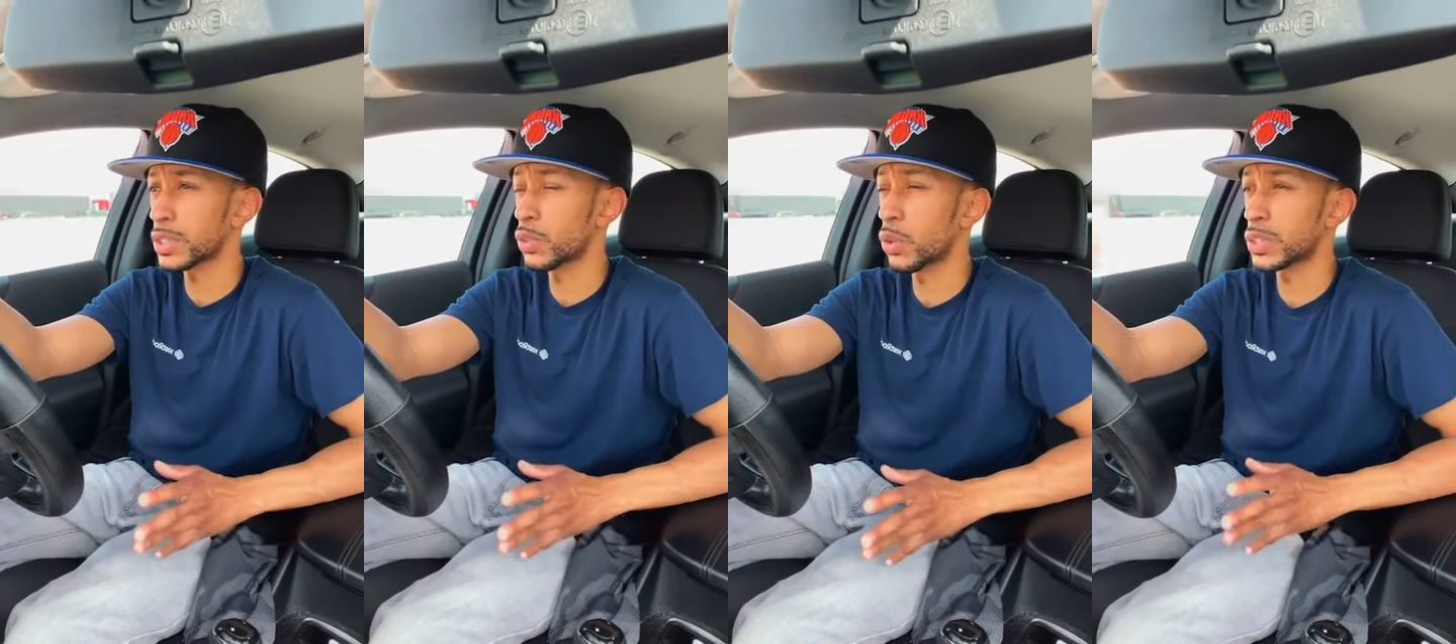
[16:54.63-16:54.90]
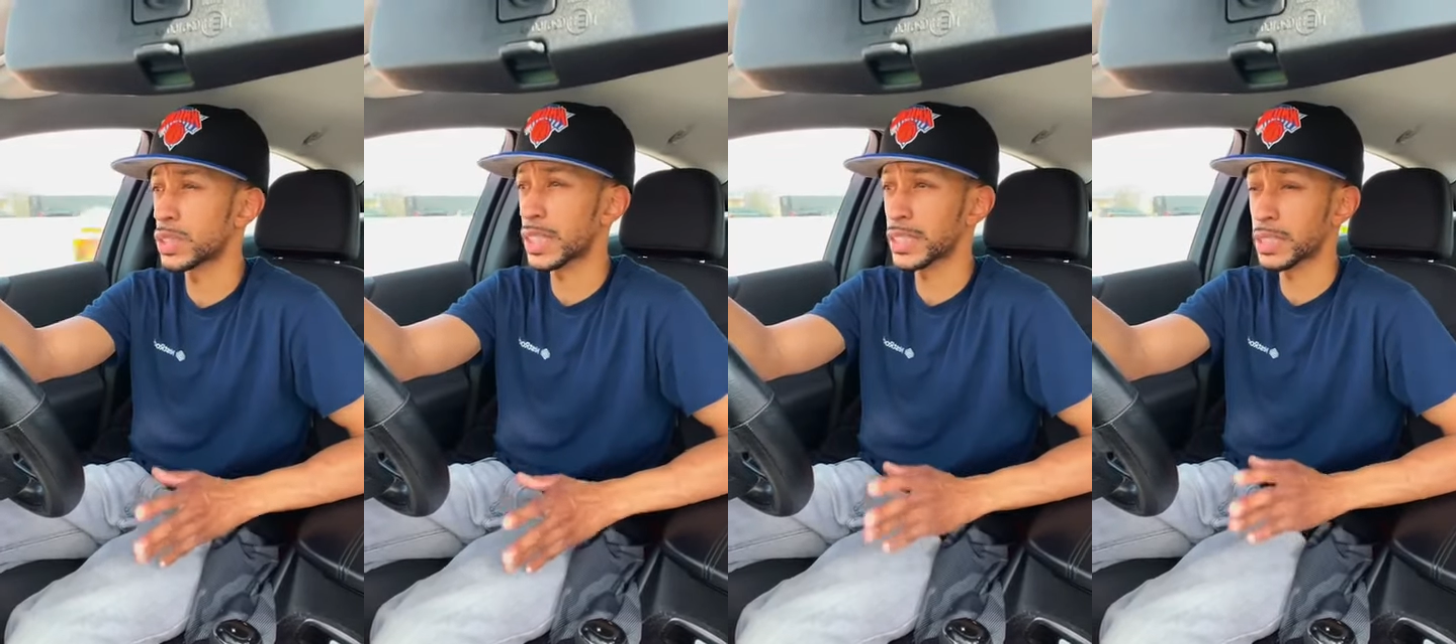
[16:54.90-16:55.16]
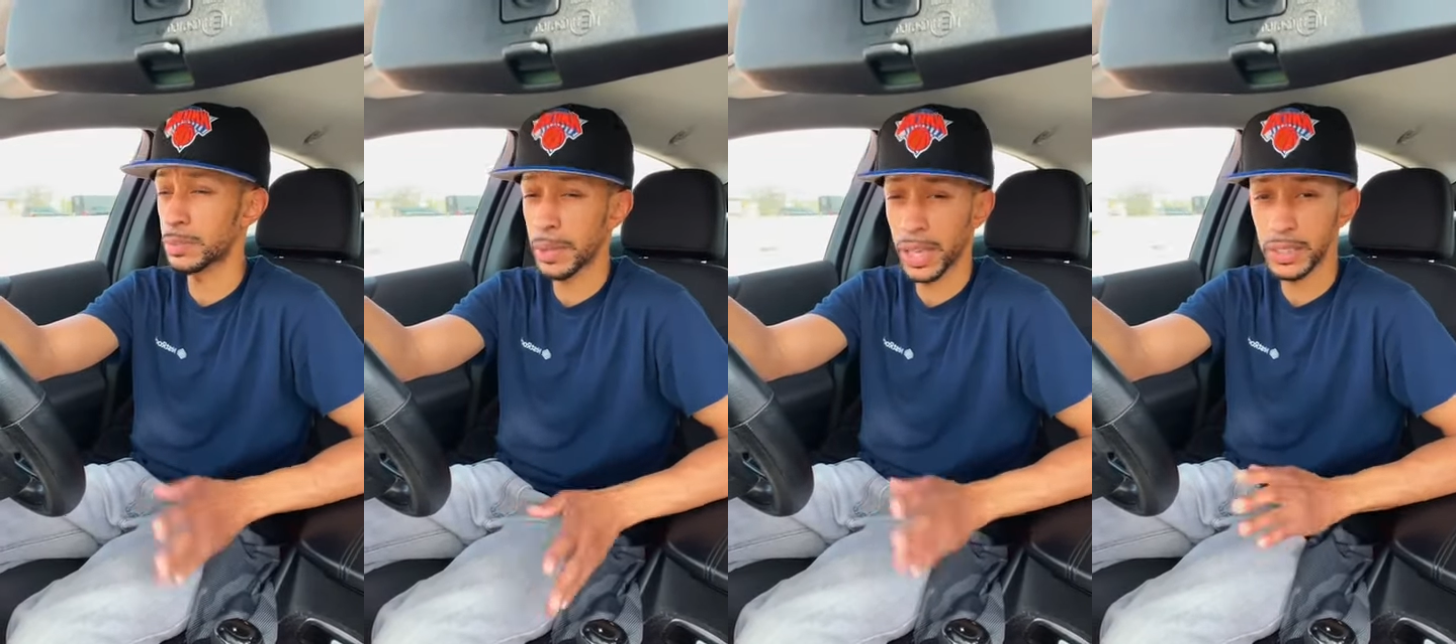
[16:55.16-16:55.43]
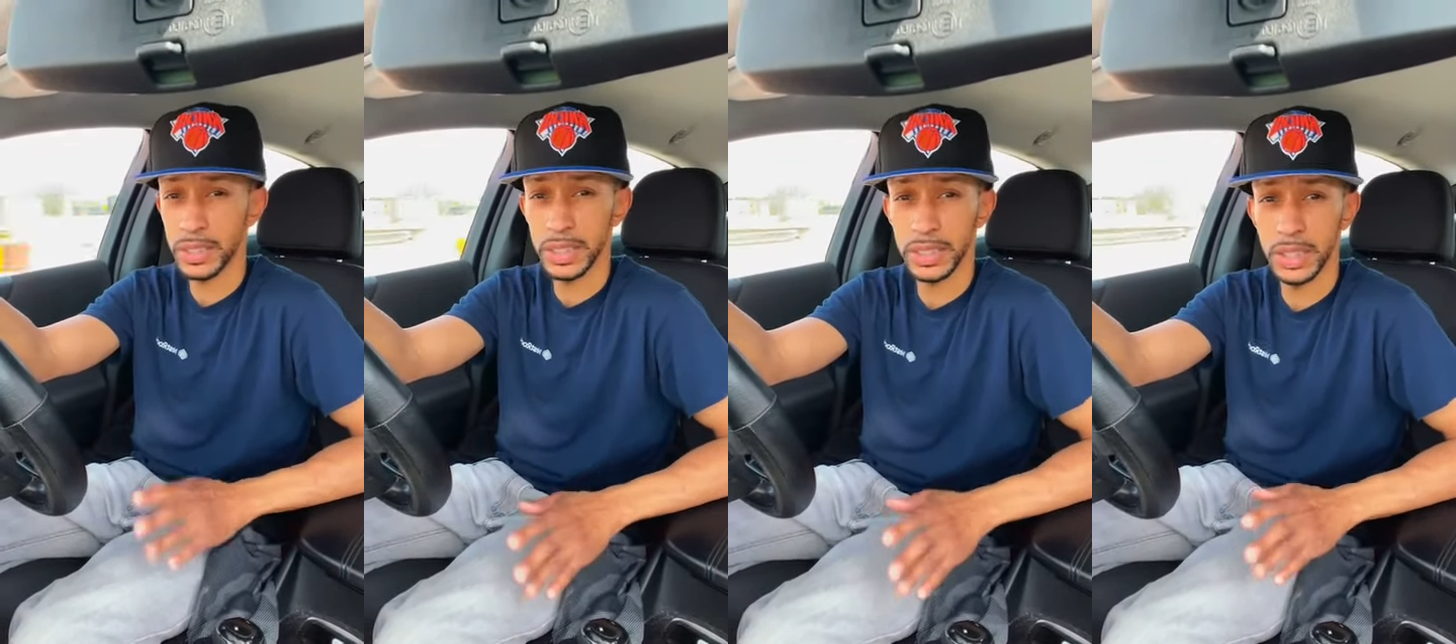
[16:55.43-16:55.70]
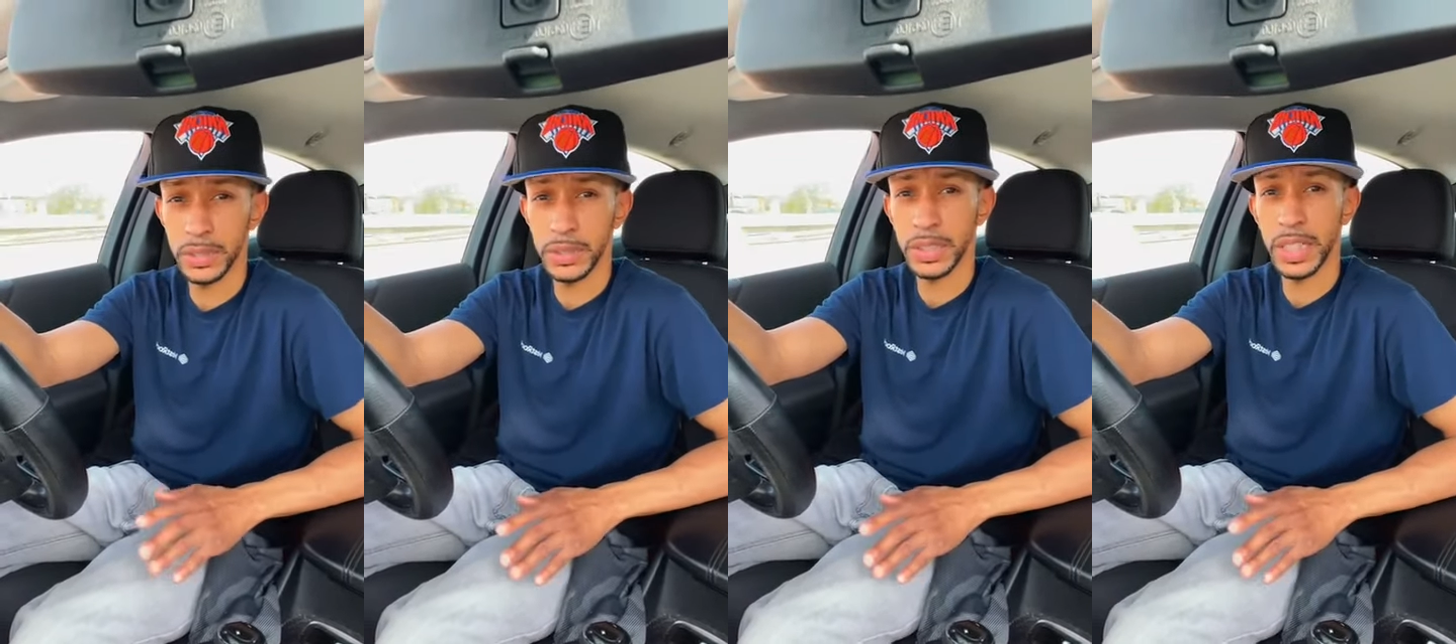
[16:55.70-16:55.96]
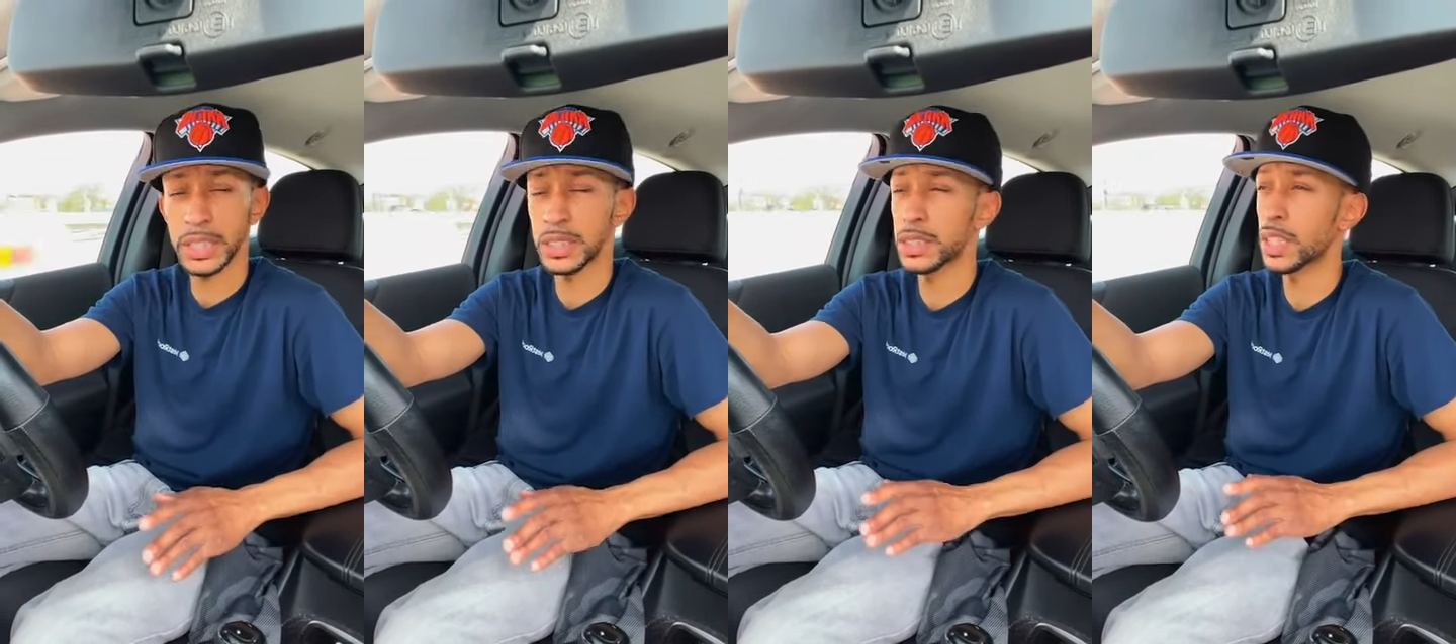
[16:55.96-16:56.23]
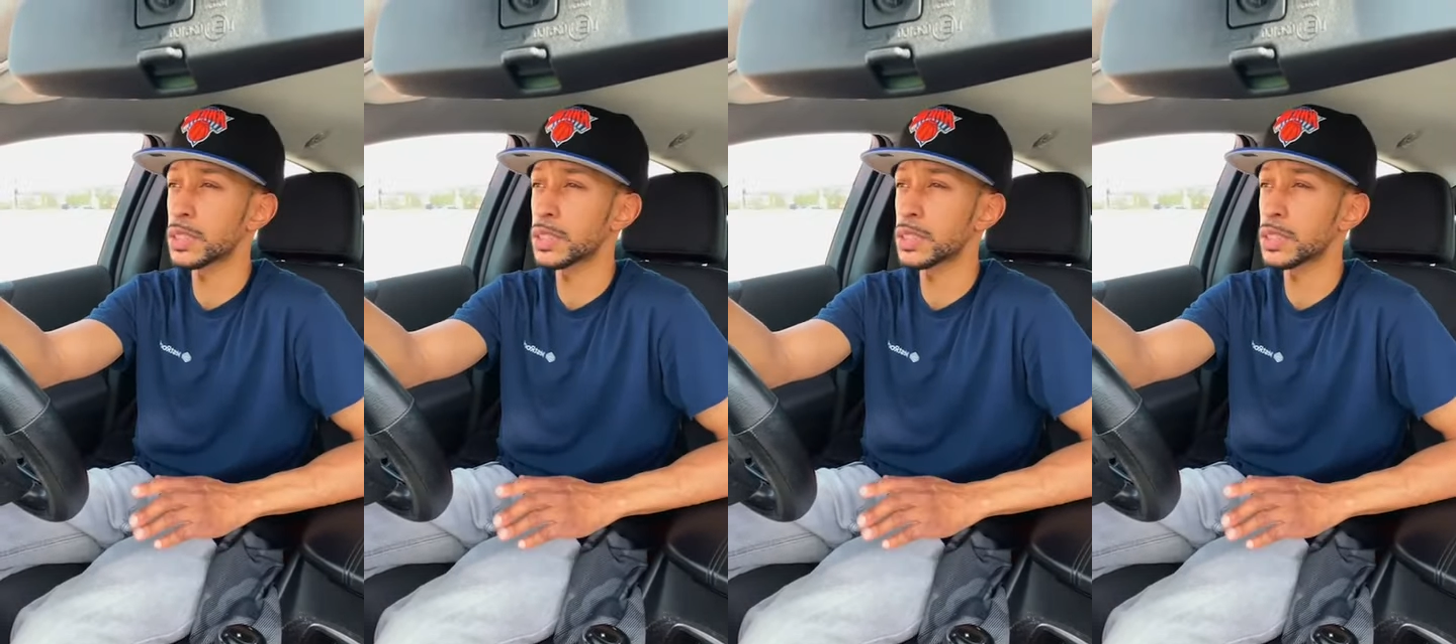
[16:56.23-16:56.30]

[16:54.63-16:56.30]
course that's about this subject I just